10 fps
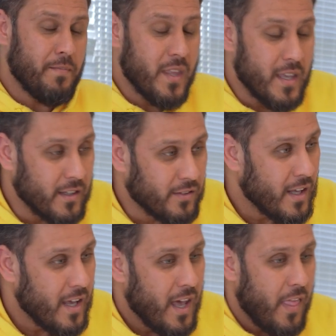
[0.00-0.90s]
is
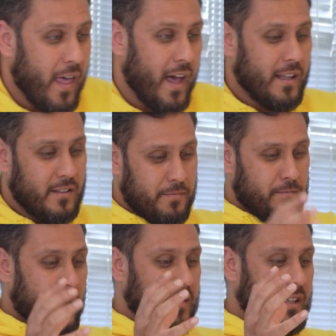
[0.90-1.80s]
that
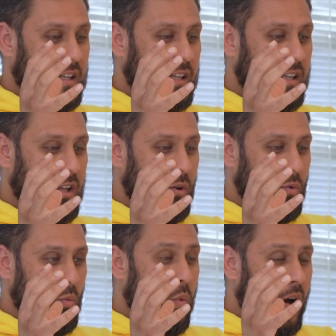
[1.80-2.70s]
basically,
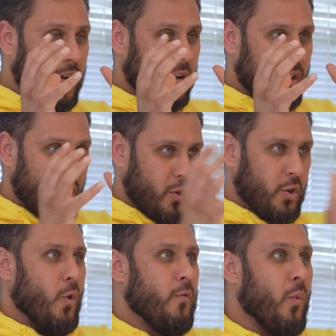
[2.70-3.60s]
you
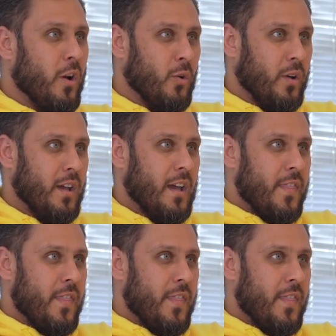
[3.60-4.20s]
go for one lawyer,